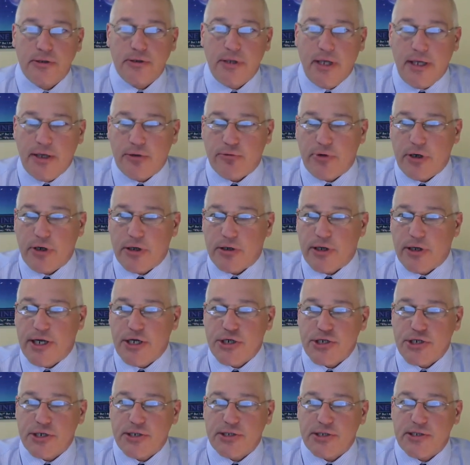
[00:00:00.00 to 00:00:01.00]
in
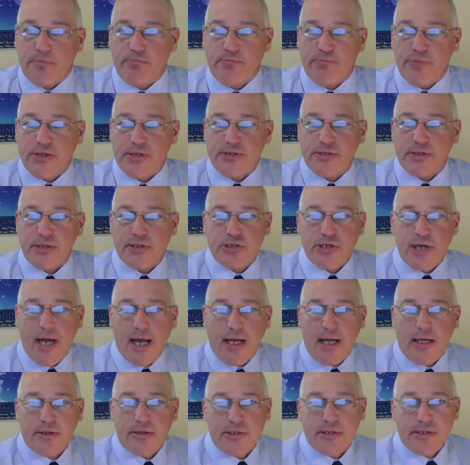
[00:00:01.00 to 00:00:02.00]
relation to business
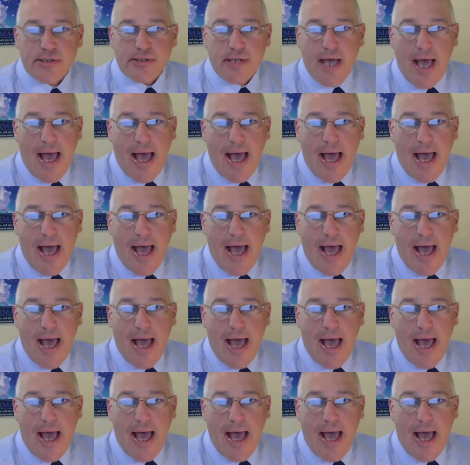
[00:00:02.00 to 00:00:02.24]
challenges,